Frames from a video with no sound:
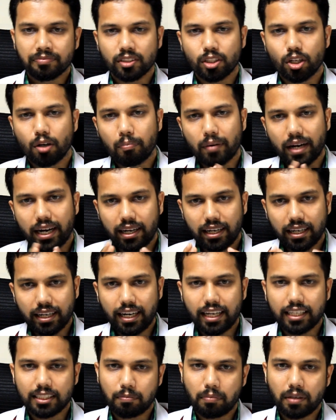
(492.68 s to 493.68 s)
Your practical
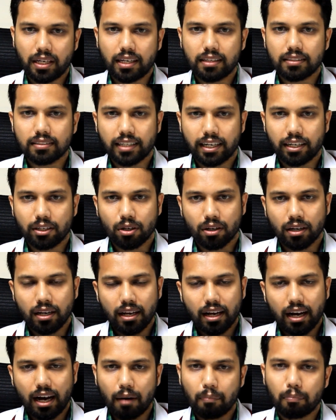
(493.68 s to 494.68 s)
experience and your
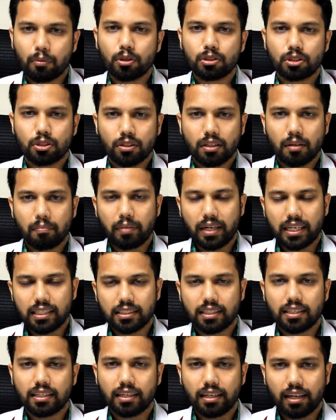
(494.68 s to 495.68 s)
approach to the
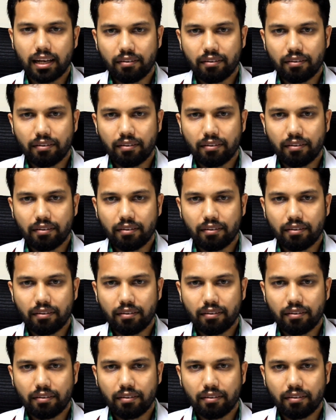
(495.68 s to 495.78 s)
patient,